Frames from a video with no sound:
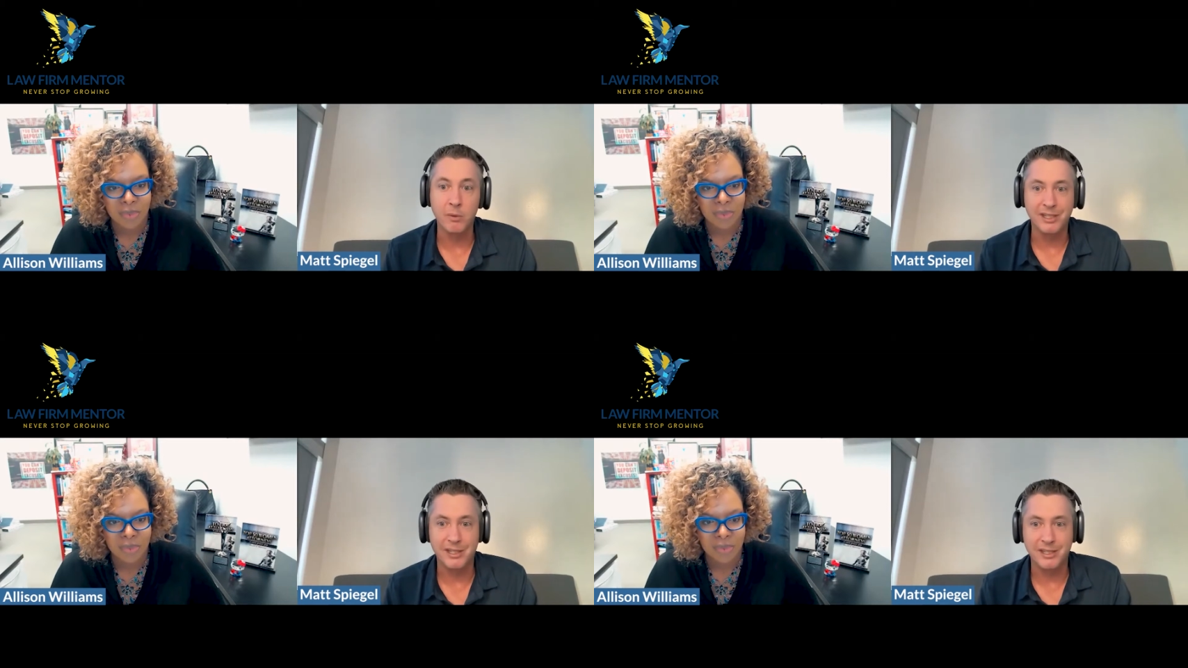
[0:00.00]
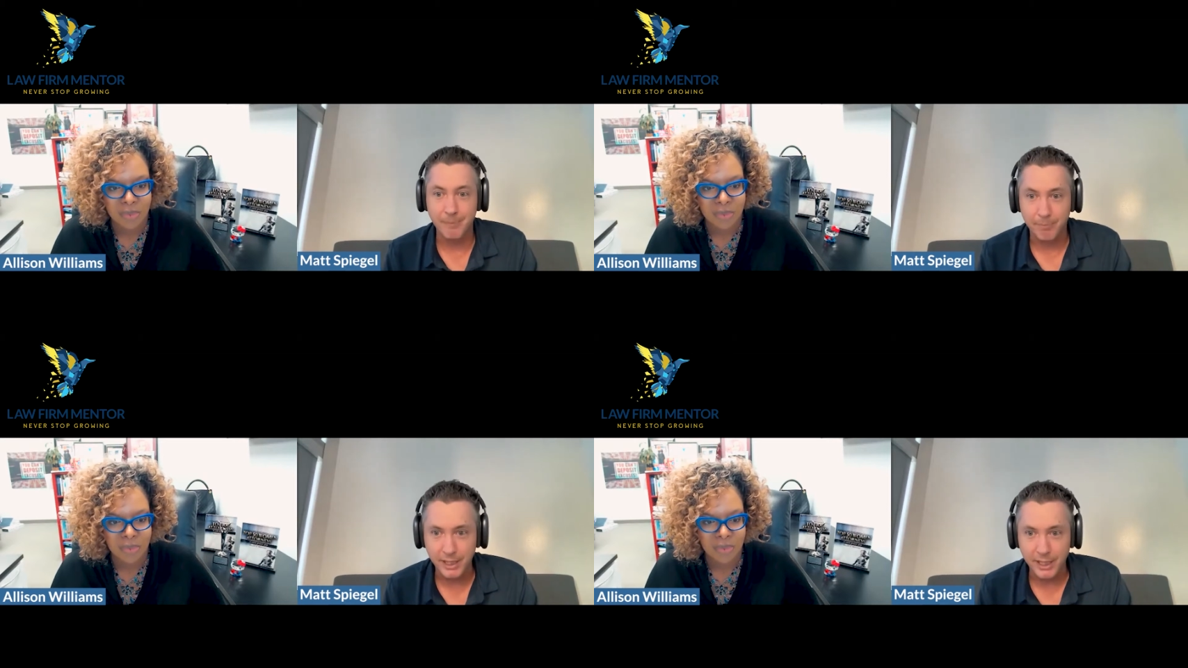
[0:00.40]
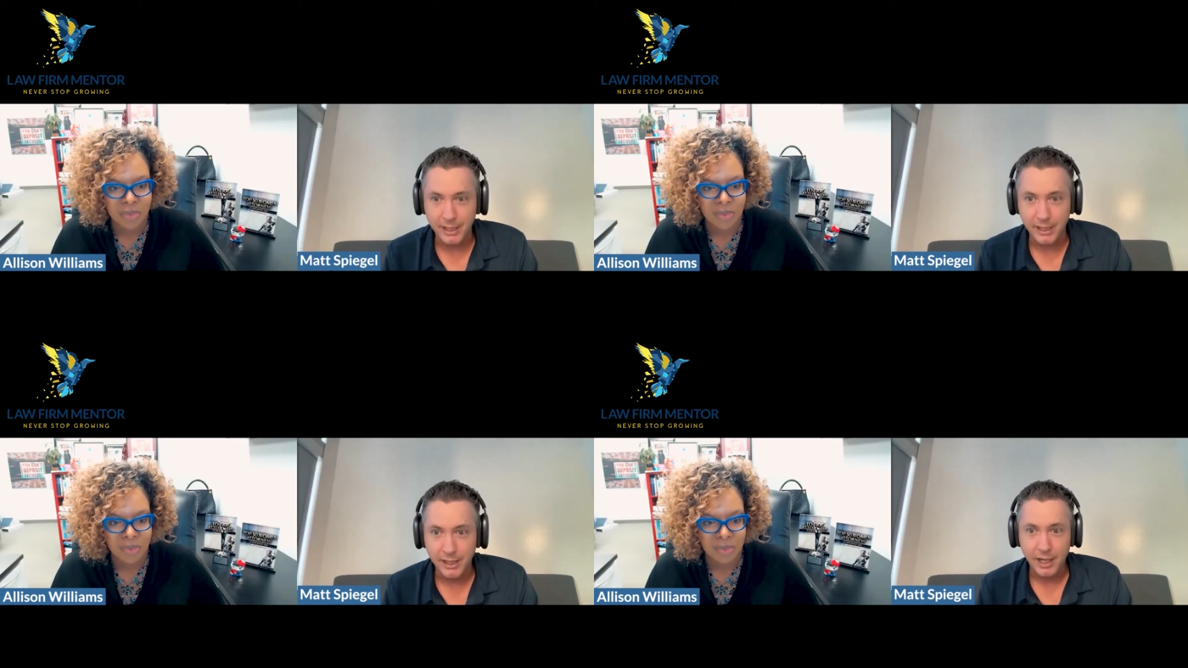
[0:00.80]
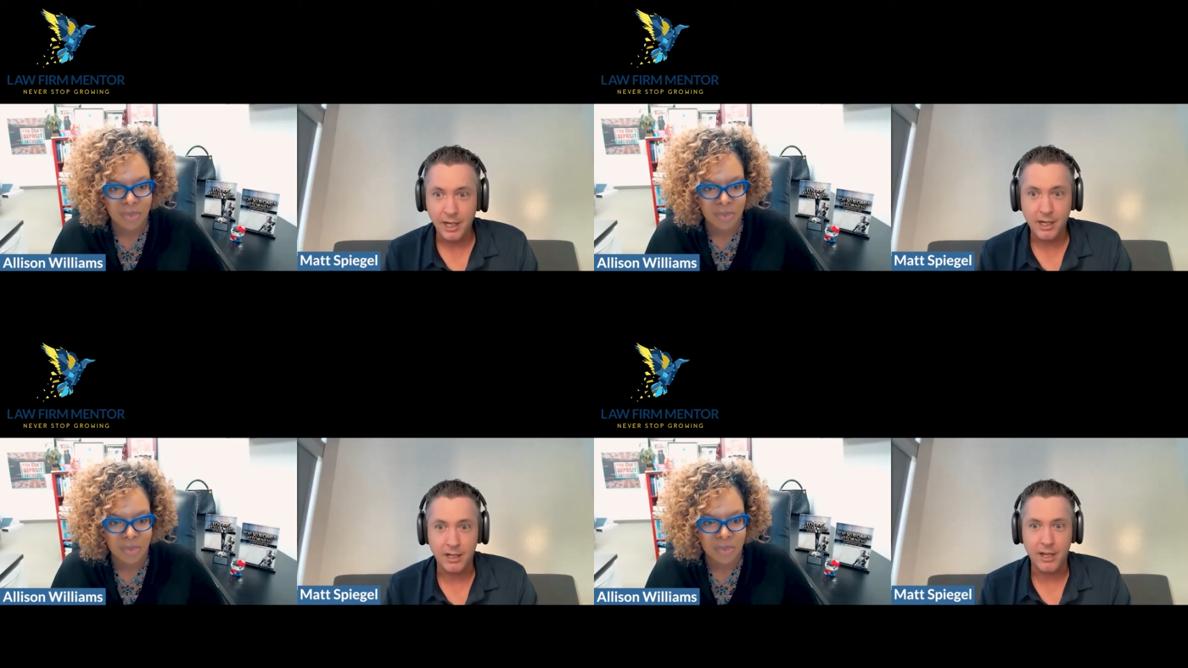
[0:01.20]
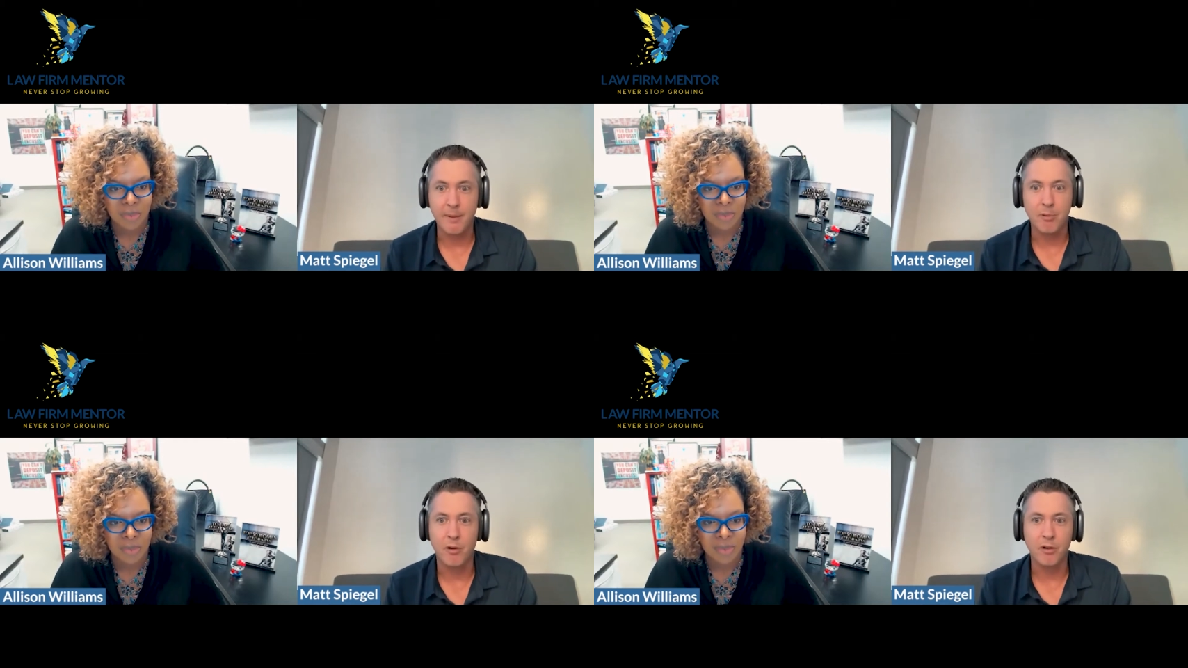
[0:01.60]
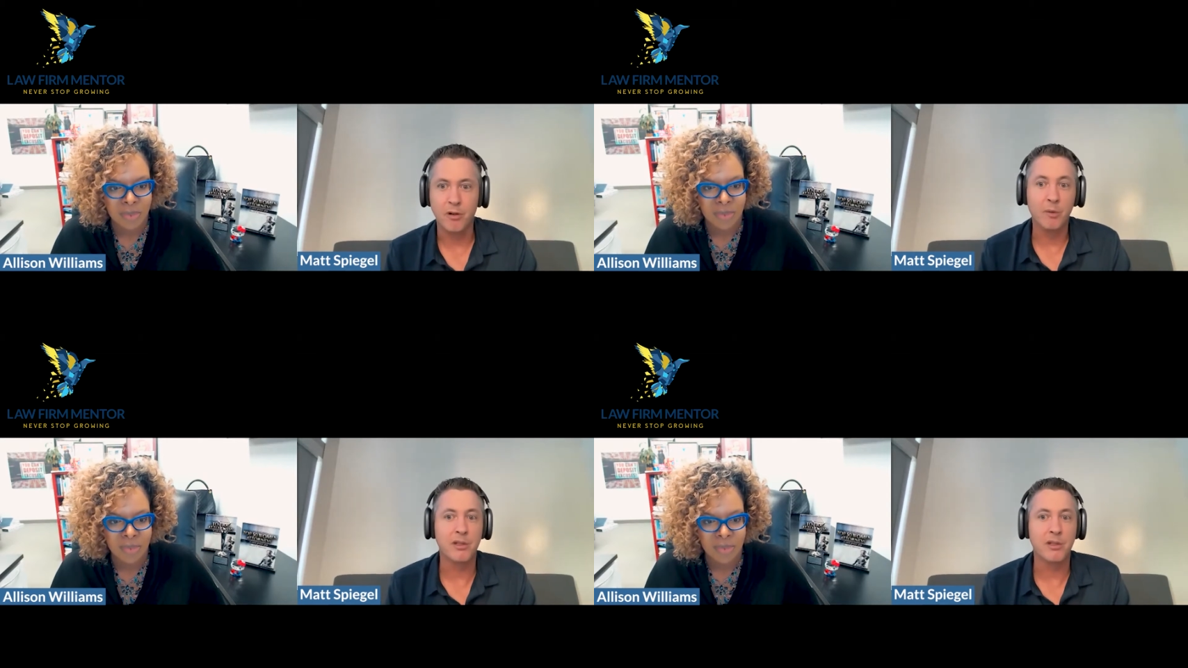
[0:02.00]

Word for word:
Speaker 1: It was simply a client portal.